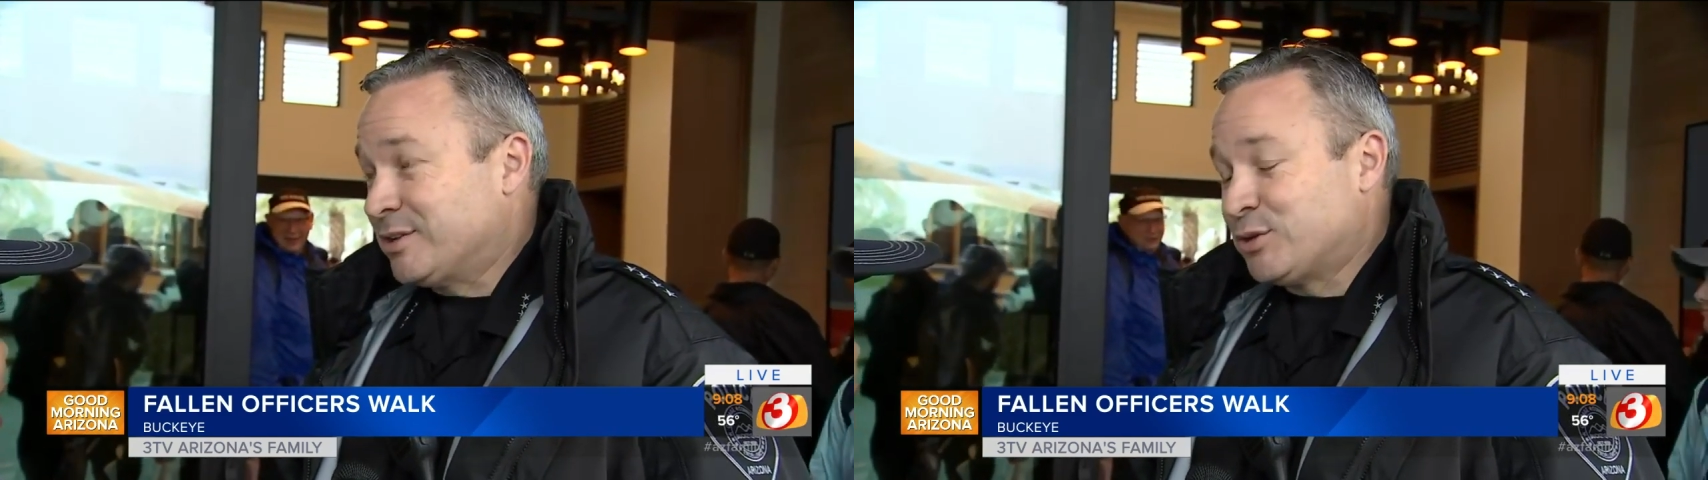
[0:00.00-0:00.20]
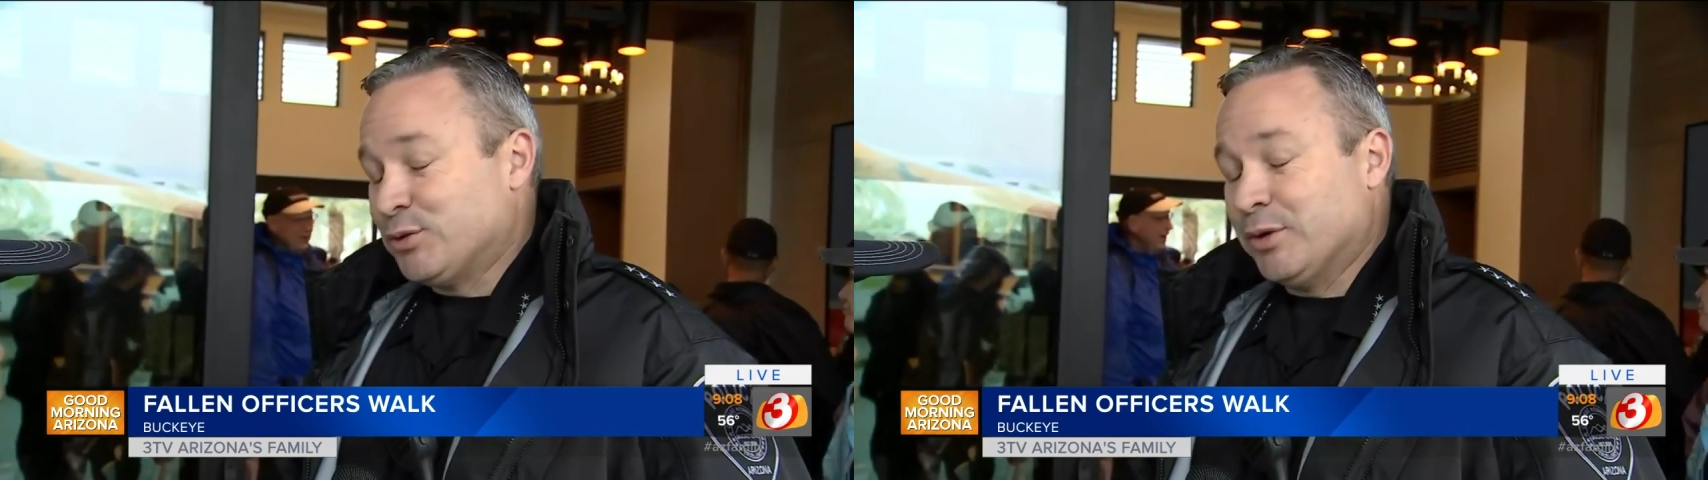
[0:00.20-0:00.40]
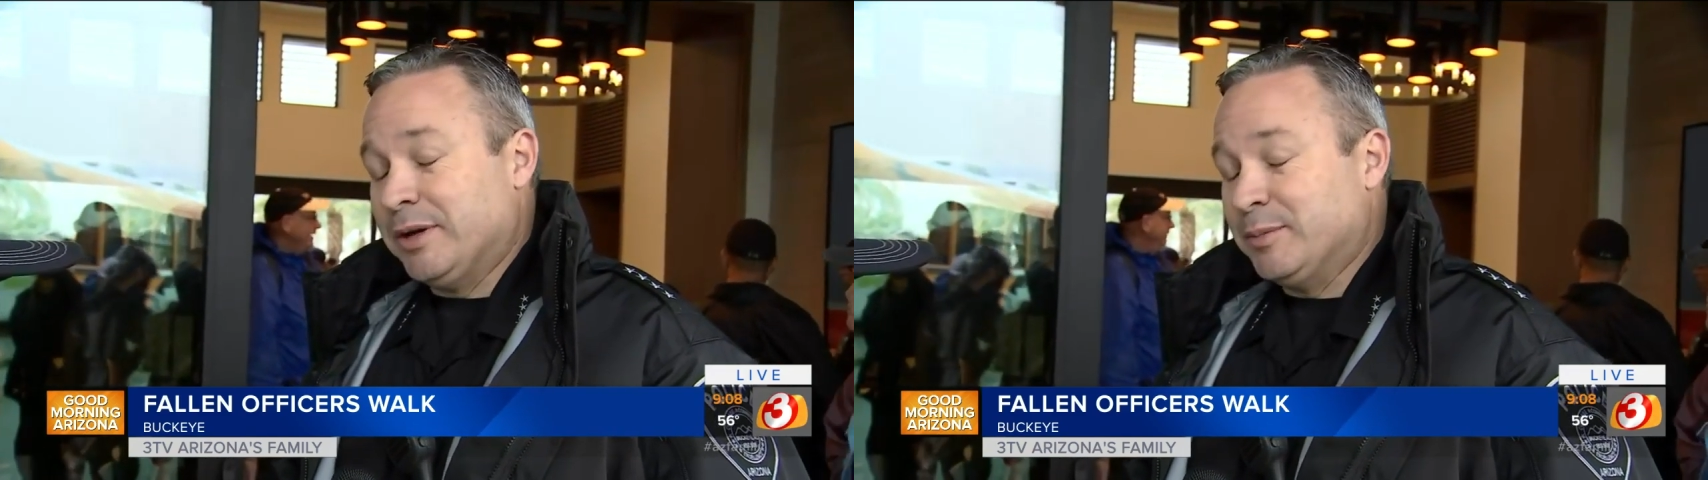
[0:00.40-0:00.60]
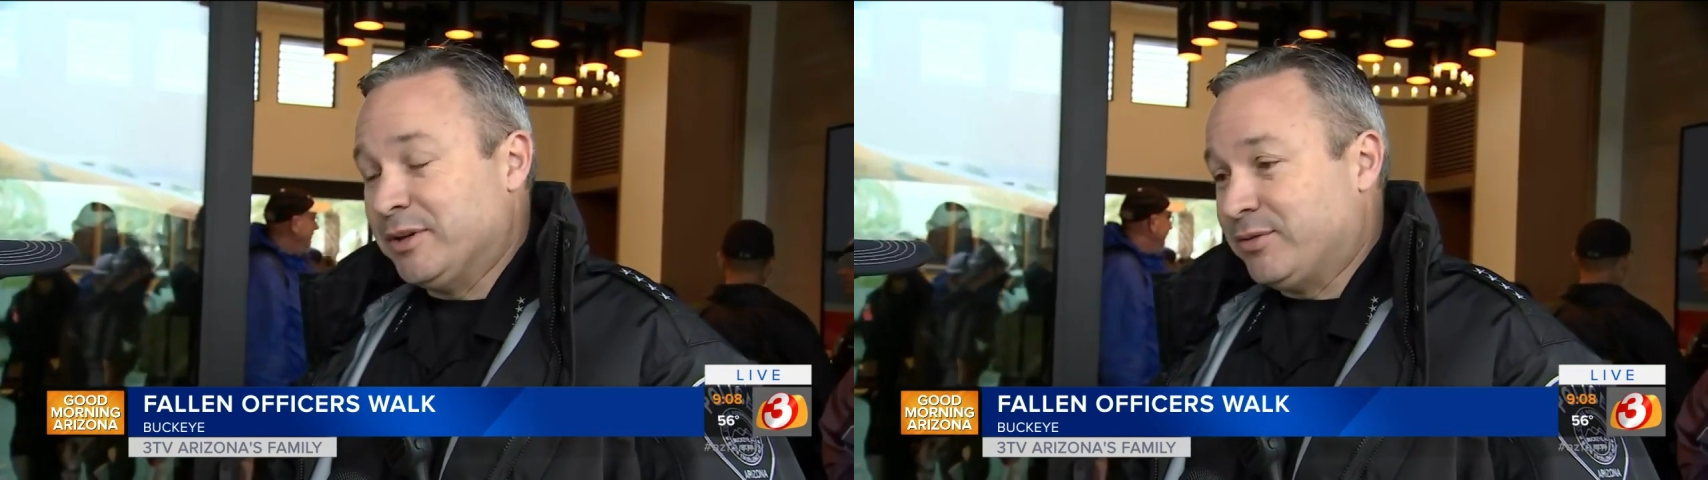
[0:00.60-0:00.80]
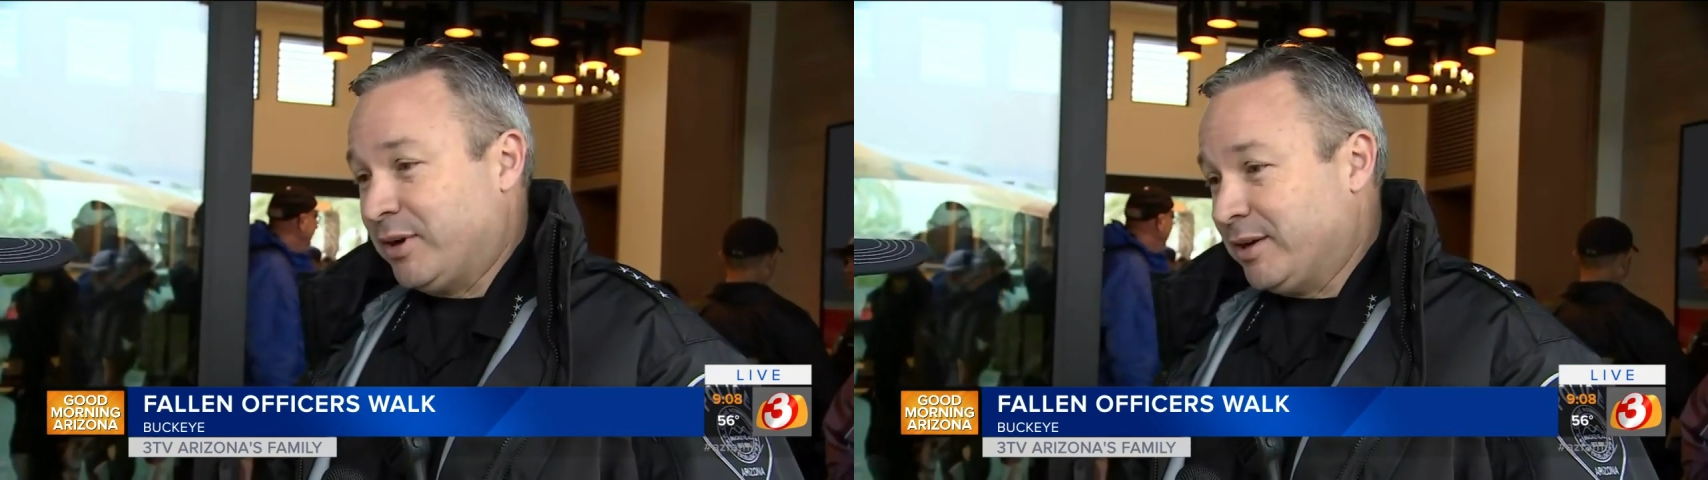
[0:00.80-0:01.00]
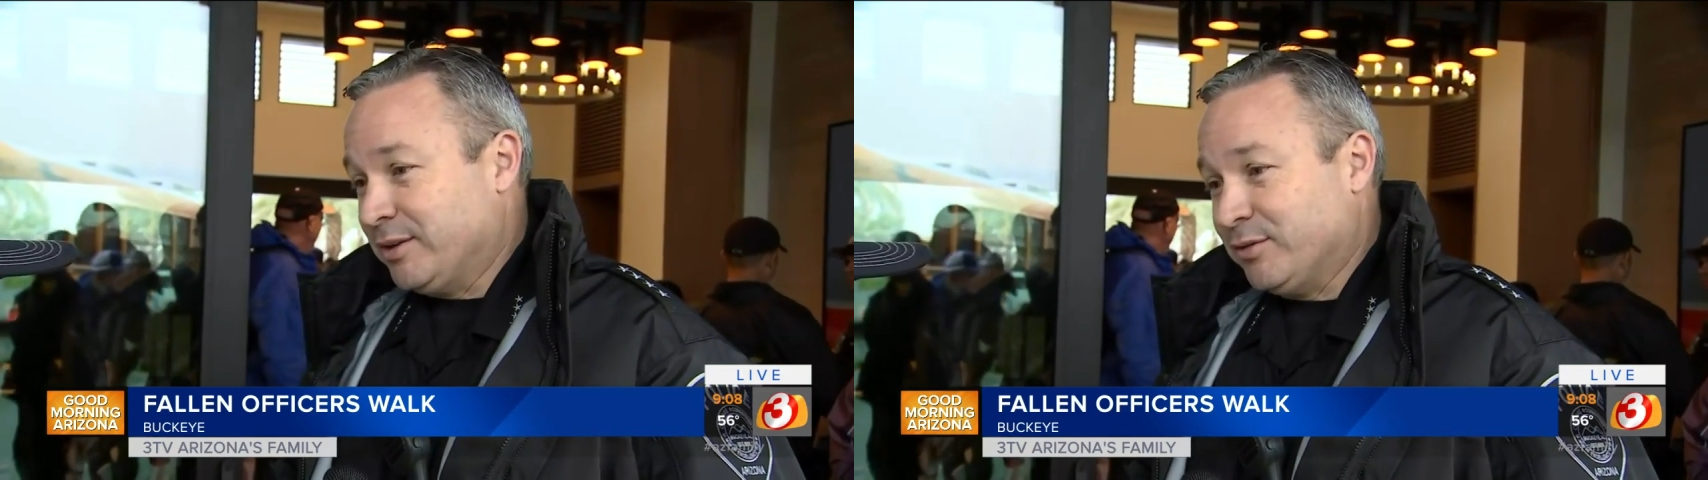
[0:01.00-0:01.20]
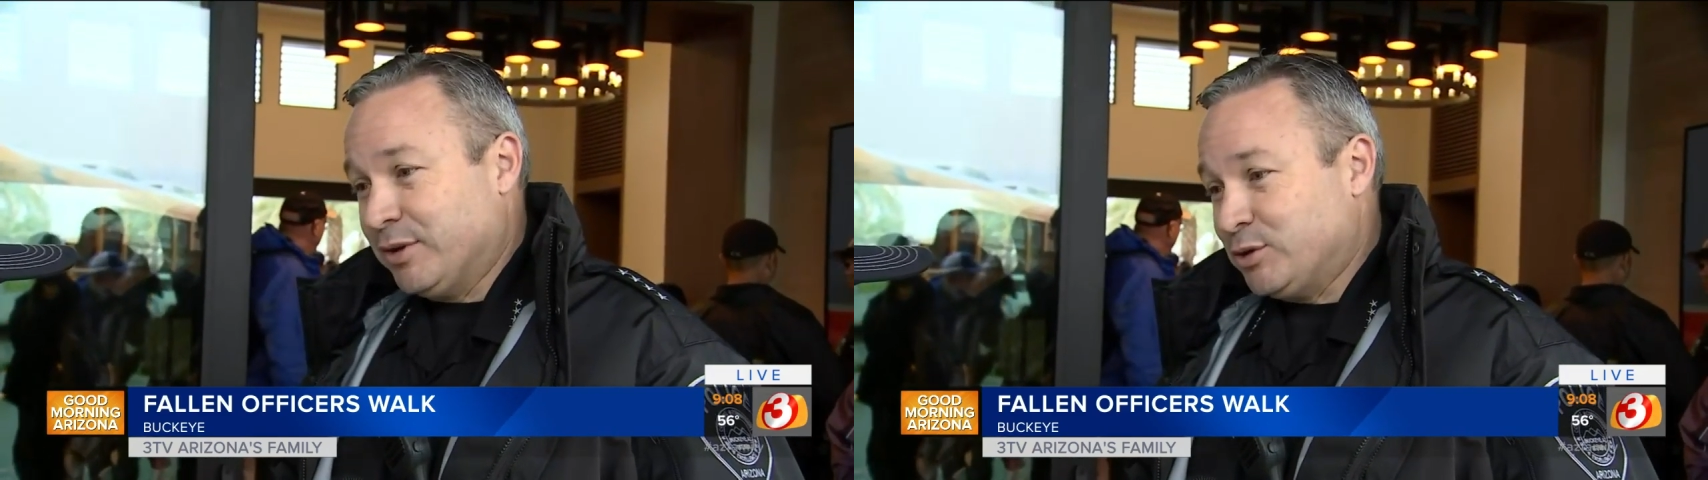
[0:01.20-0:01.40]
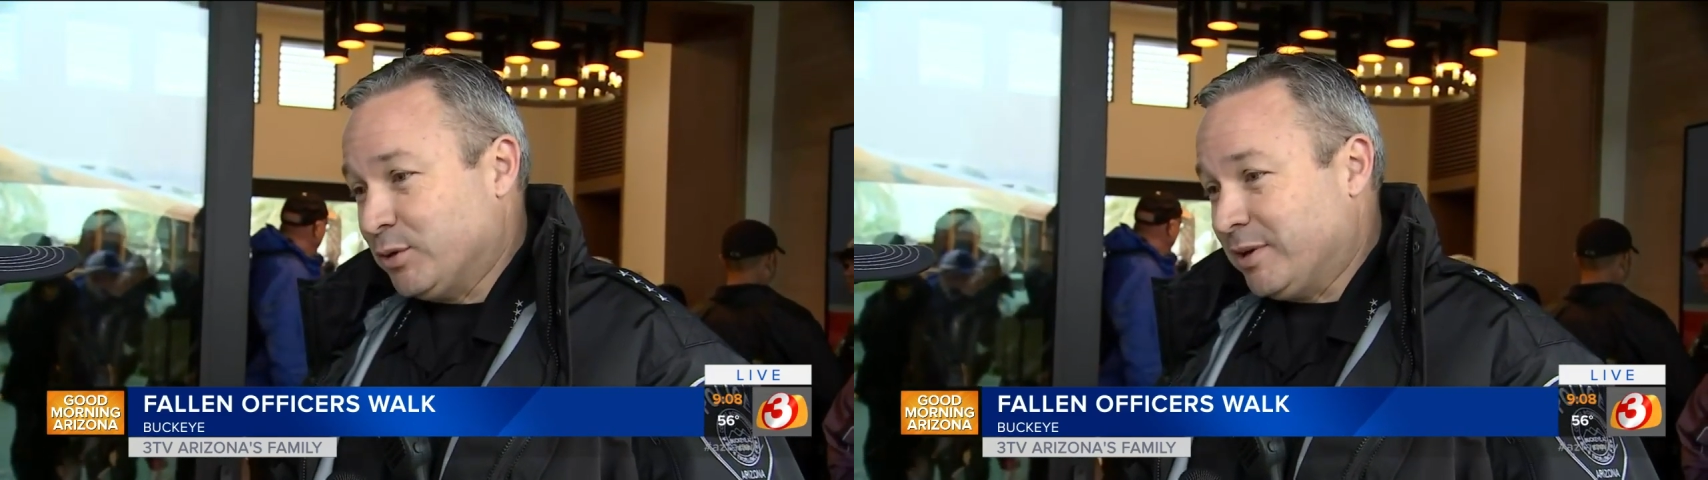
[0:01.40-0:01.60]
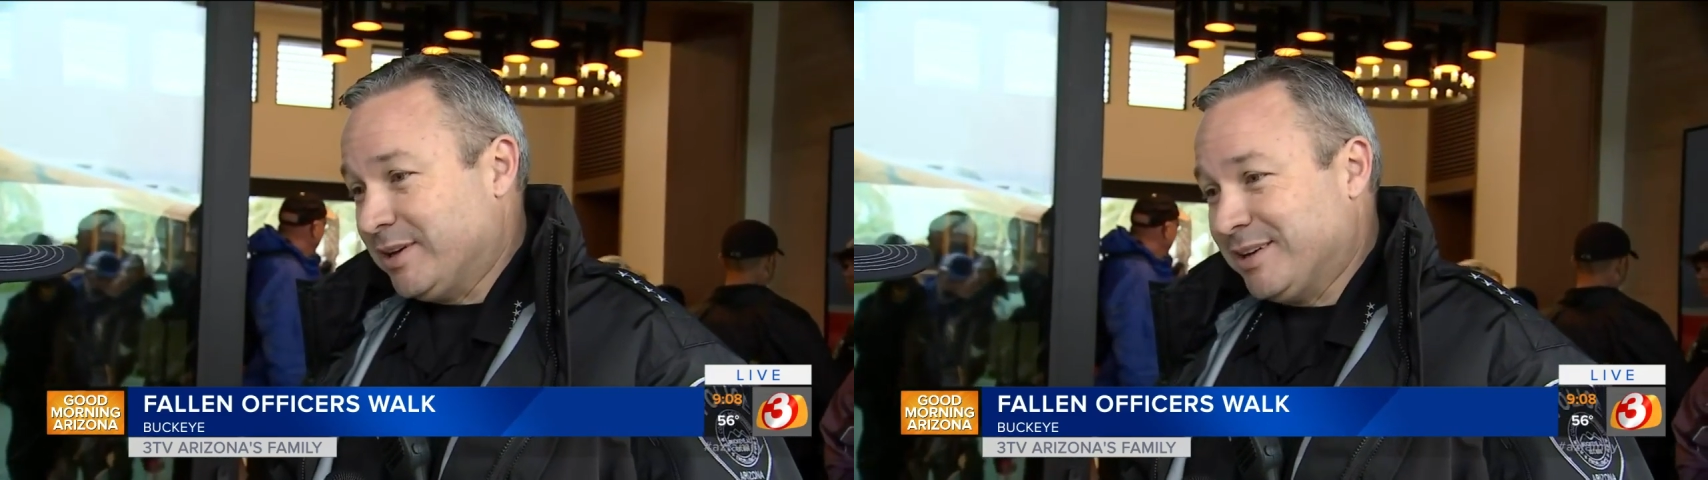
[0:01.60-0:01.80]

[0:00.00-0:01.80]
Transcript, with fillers: extremely funny individual.